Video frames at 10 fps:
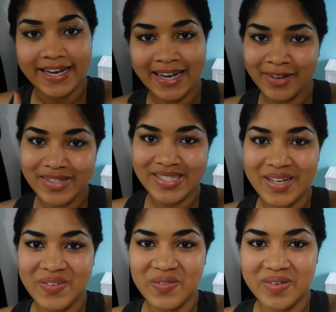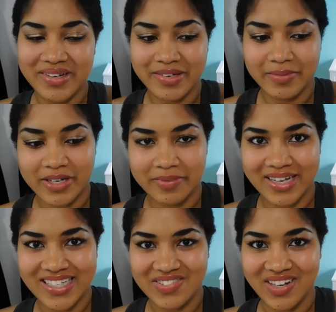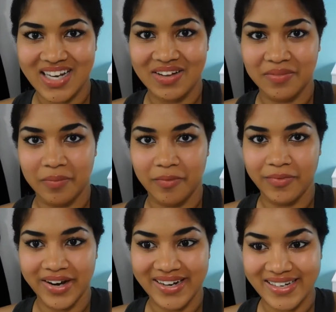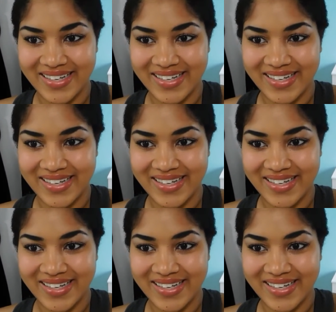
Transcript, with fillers: now it's time for me to go pick my husband up from work.